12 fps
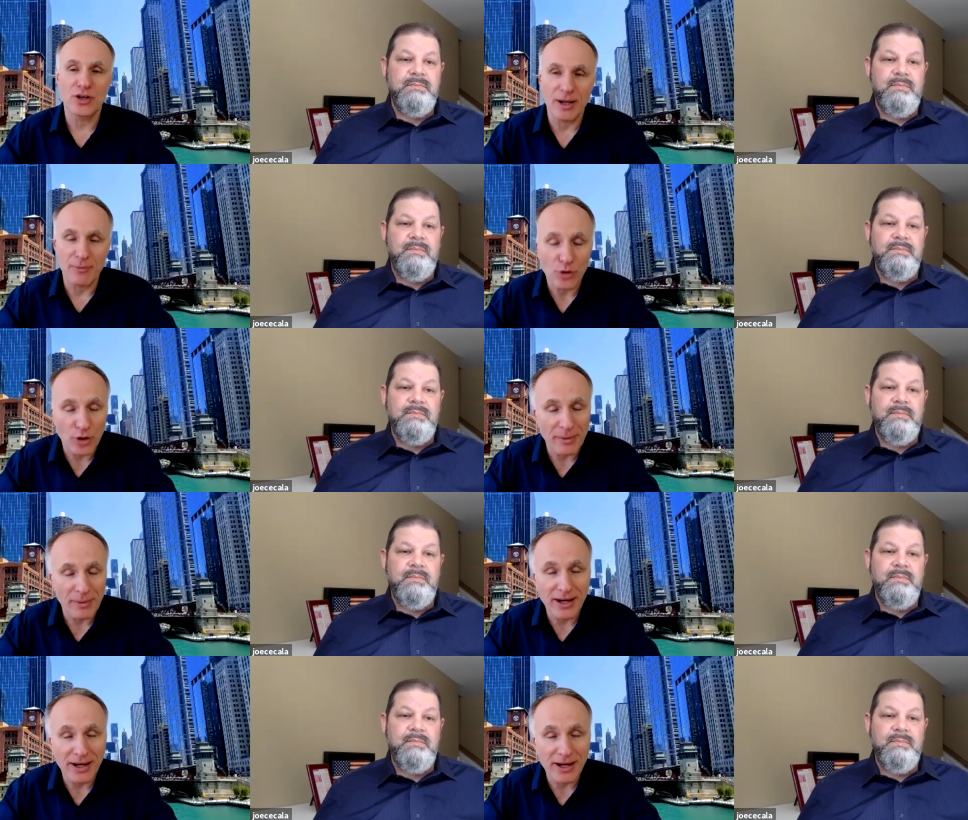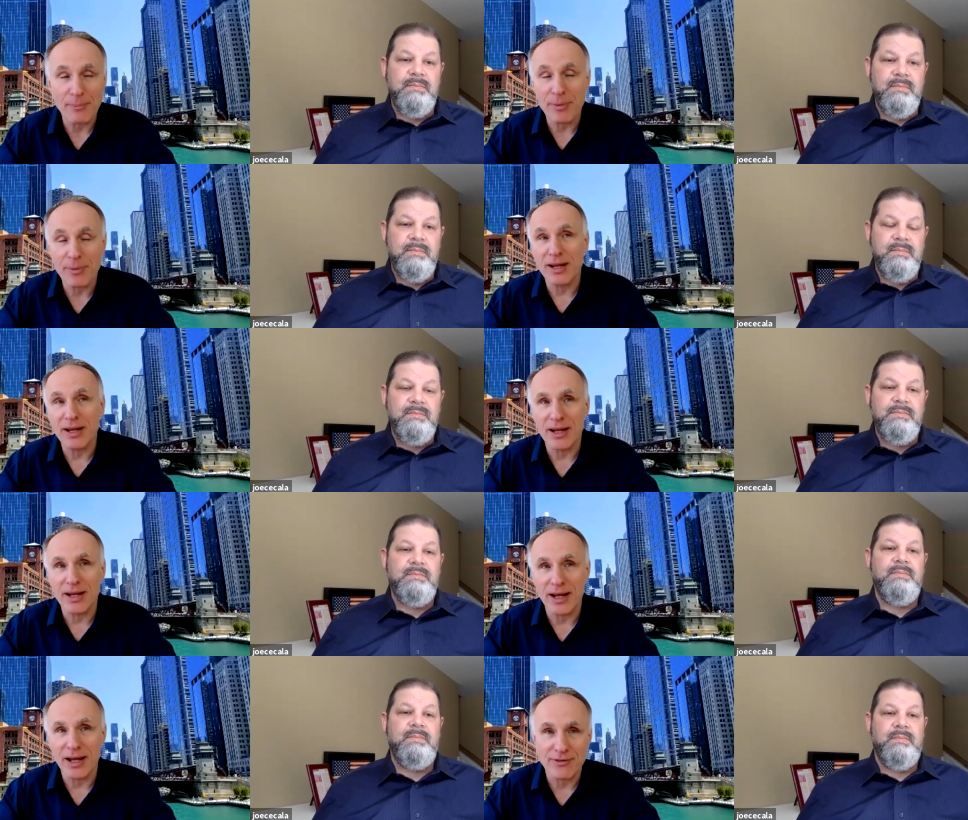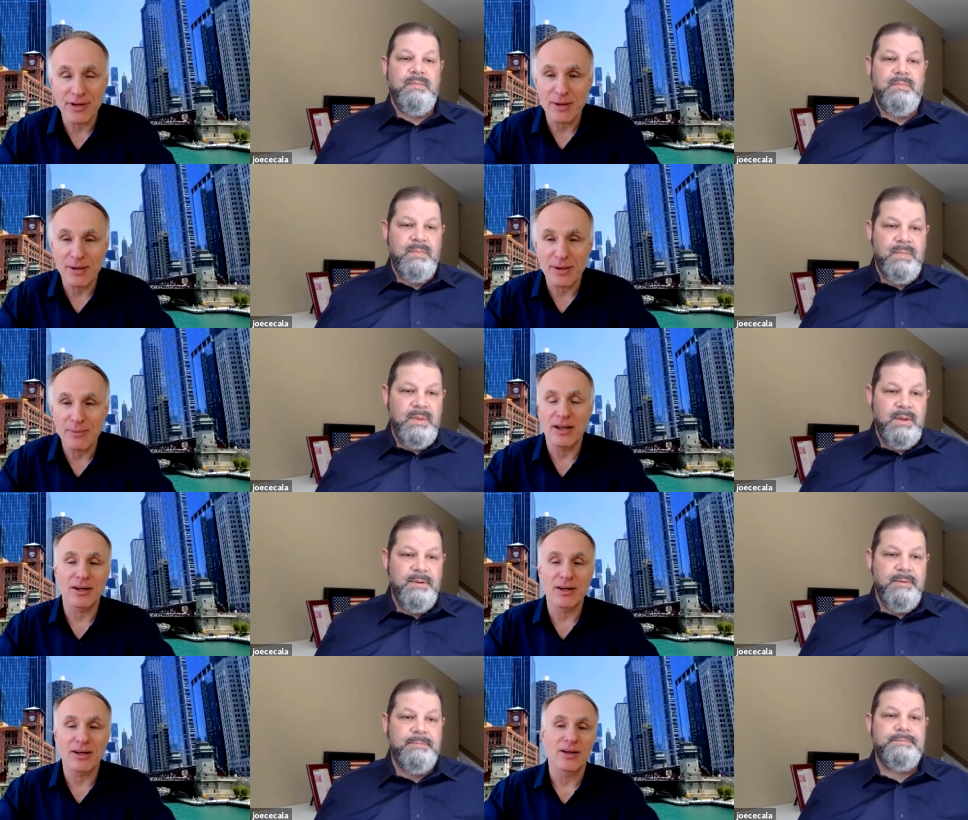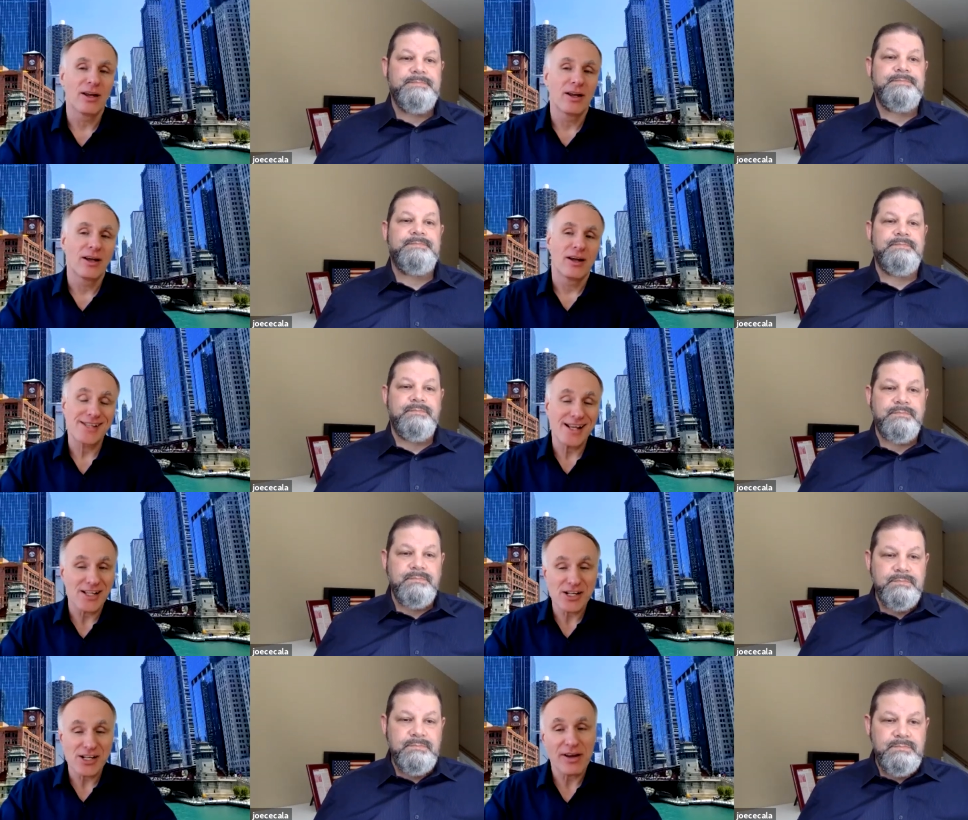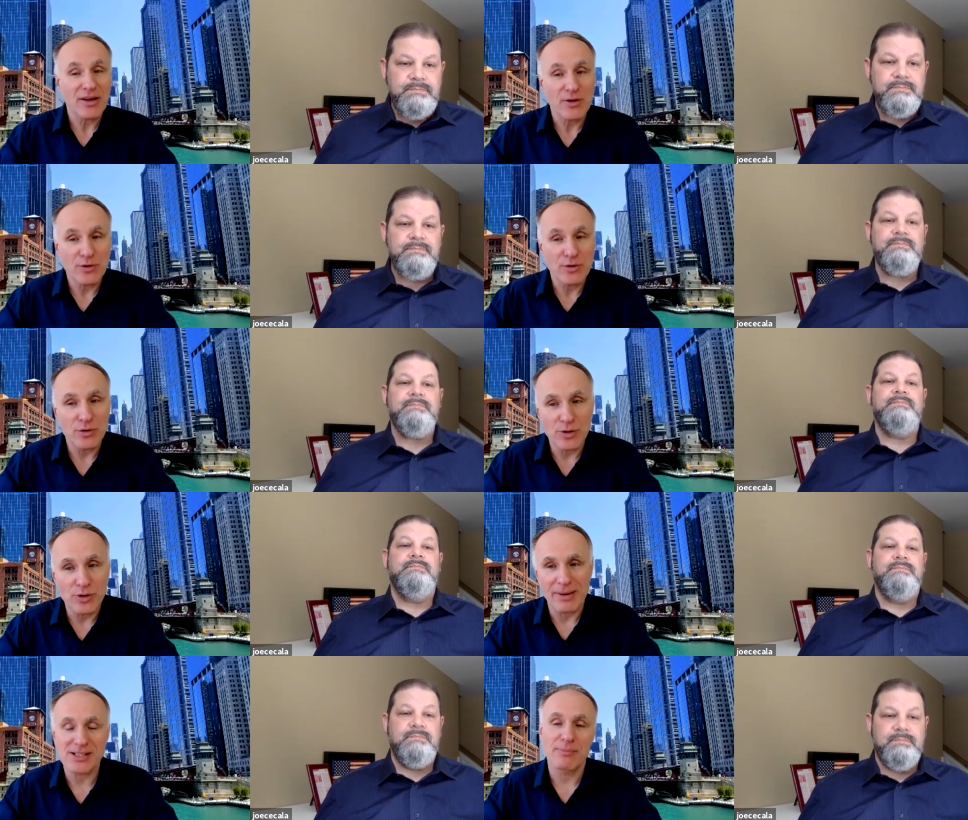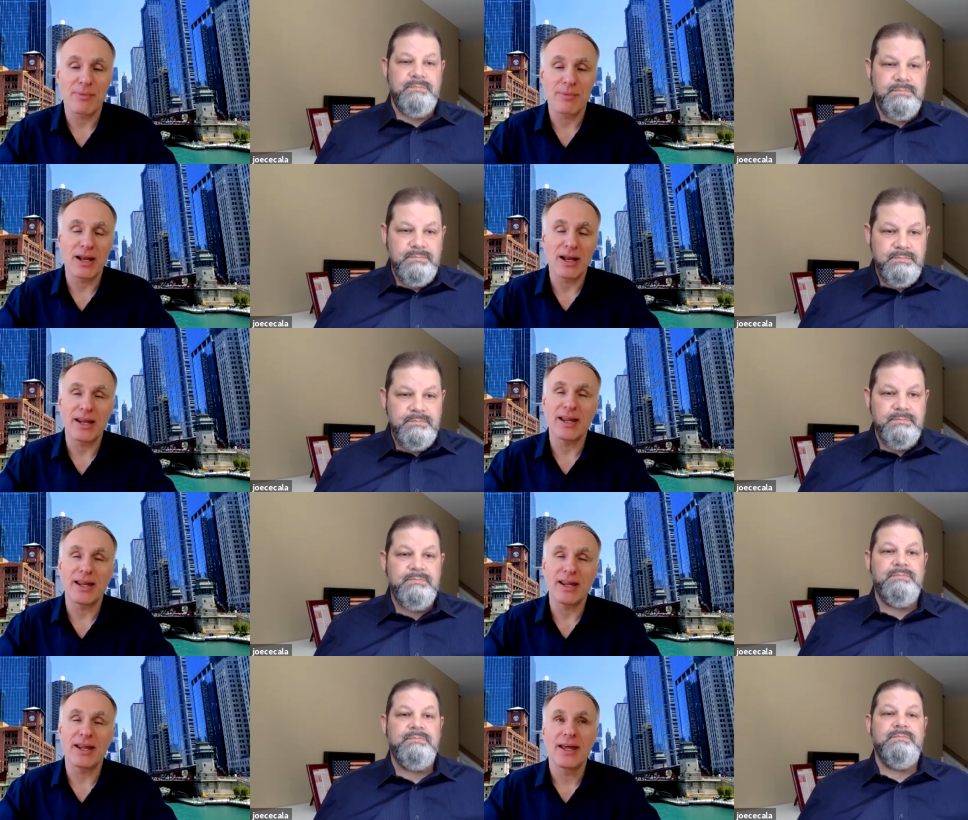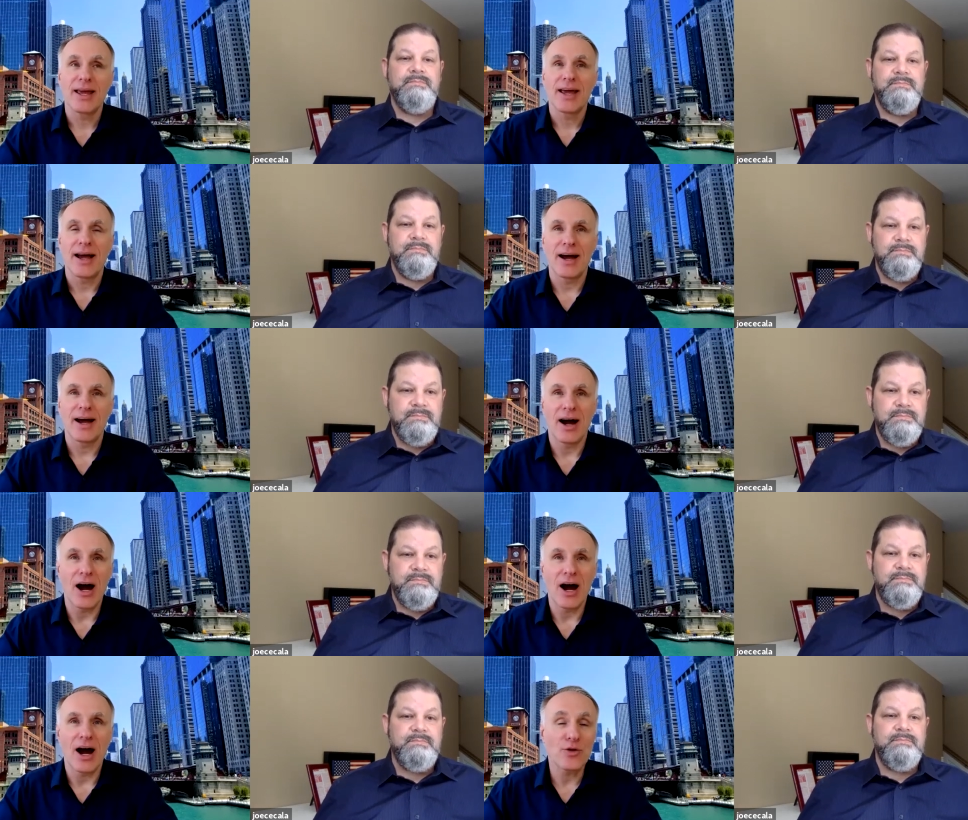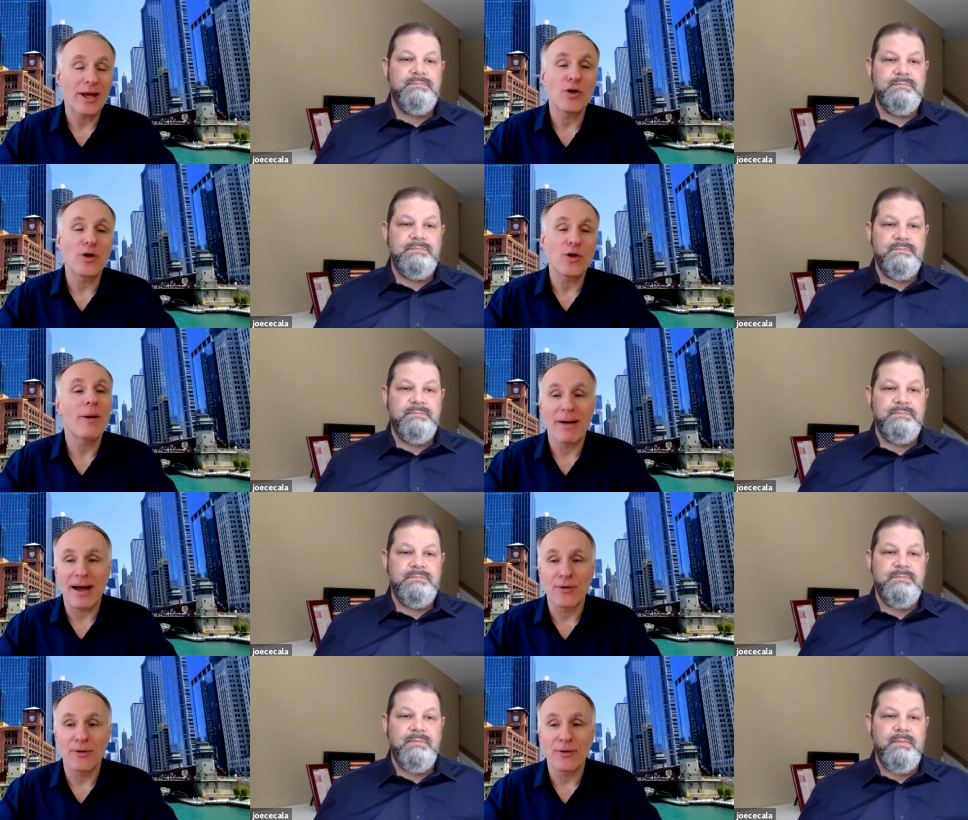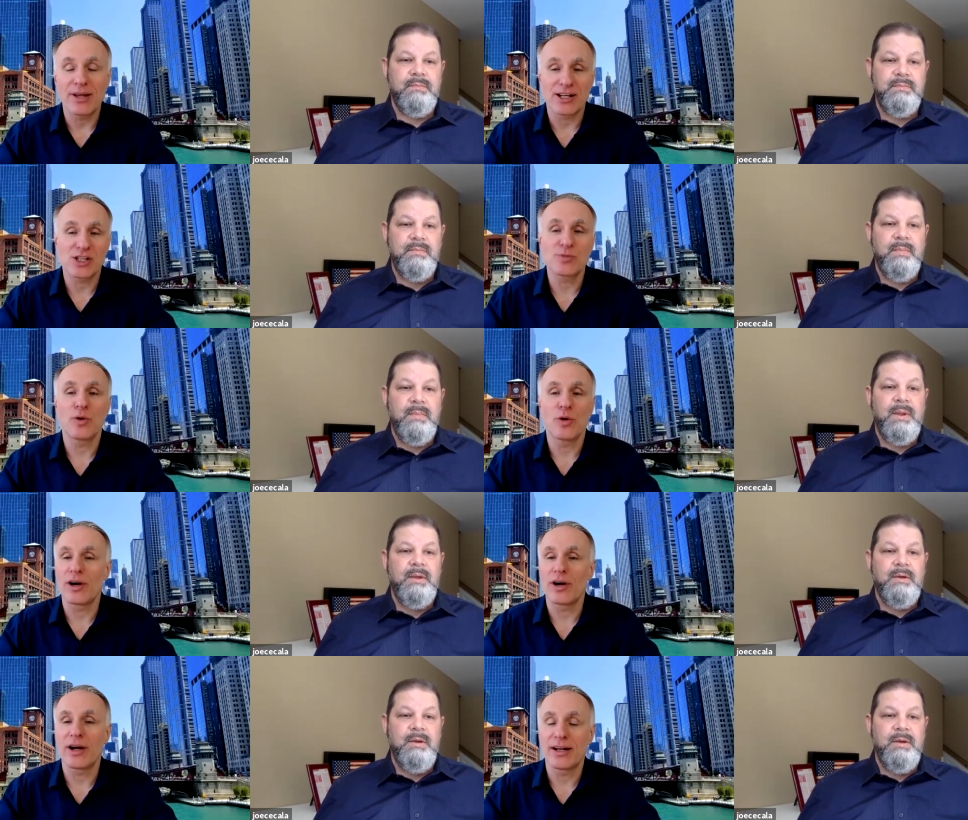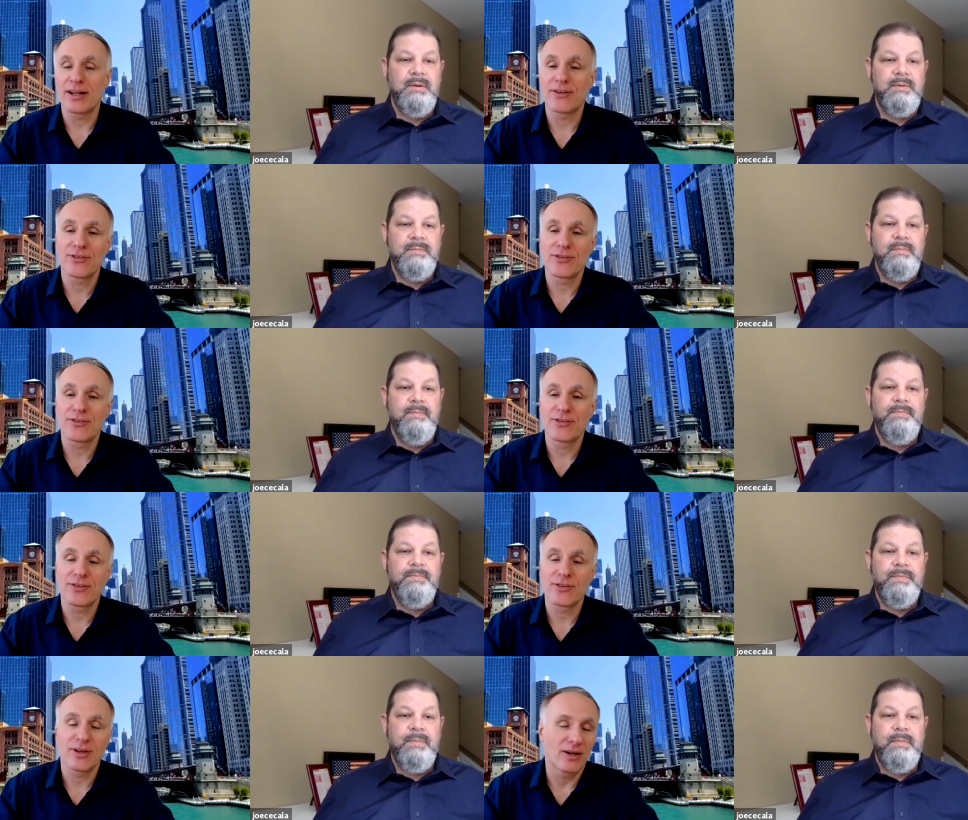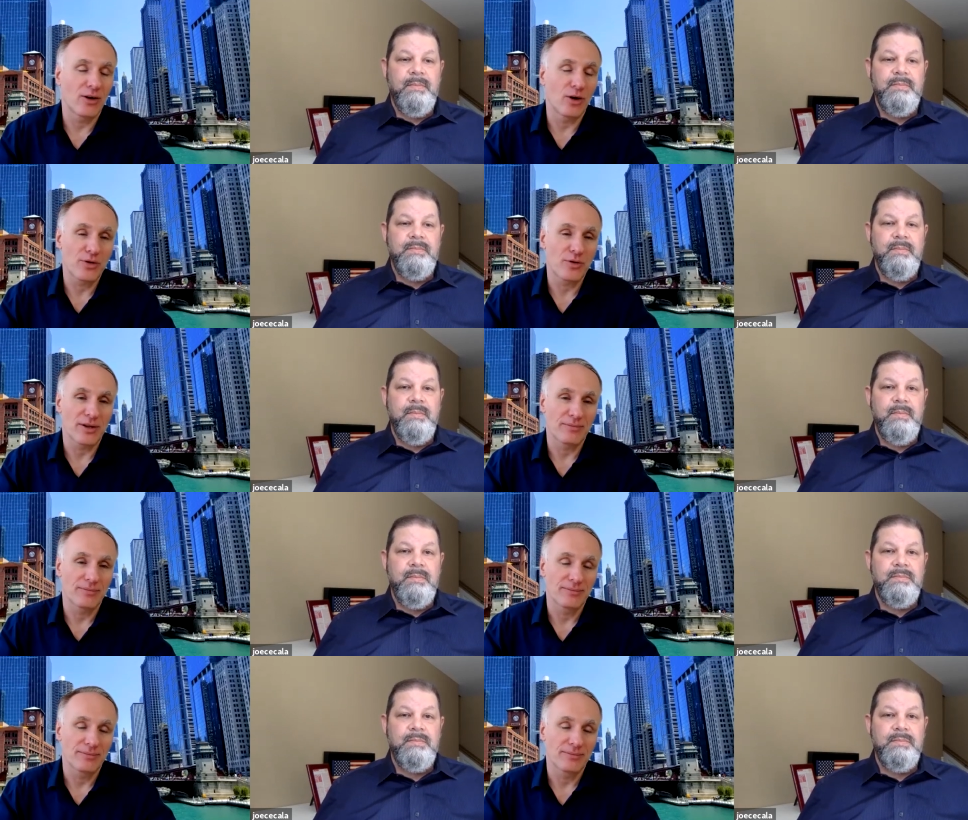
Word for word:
Speaker 1: I'm growing my company, I have 20 million sales revenue, I make some money? Uh, how do I go about exploring this uh, opportunity?